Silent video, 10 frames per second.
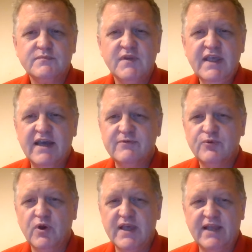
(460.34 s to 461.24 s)
Yeah,
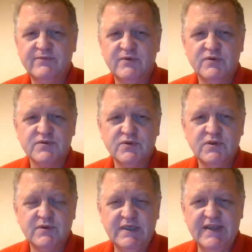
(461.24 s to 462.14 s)
Fräulein von
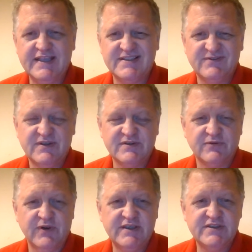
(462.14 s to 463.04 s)
Scudery, that's a
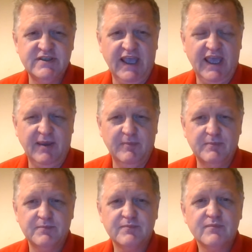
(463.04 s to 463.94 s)
French name.
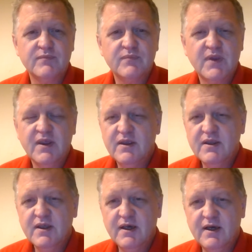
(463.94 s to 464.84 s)

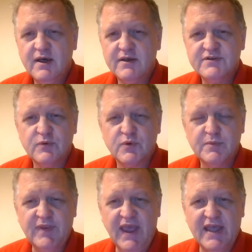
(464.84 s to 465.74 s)
So don't worry
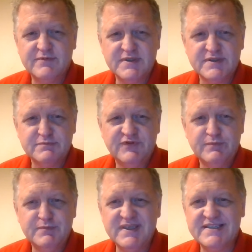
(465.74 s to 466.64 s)
about that. It means
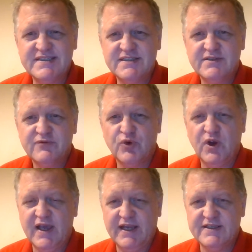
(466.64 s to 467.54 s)
Miss
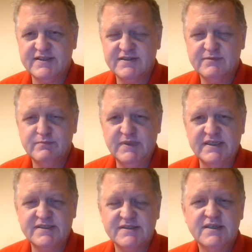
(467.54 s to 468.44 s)
Fräulein is
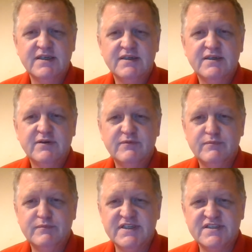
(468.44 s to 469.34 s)
Miss
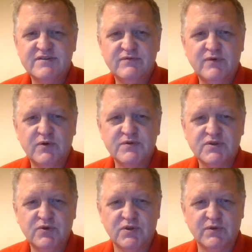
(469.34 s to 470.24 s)
von
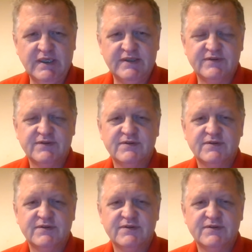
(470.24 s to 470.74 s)
Scudery's.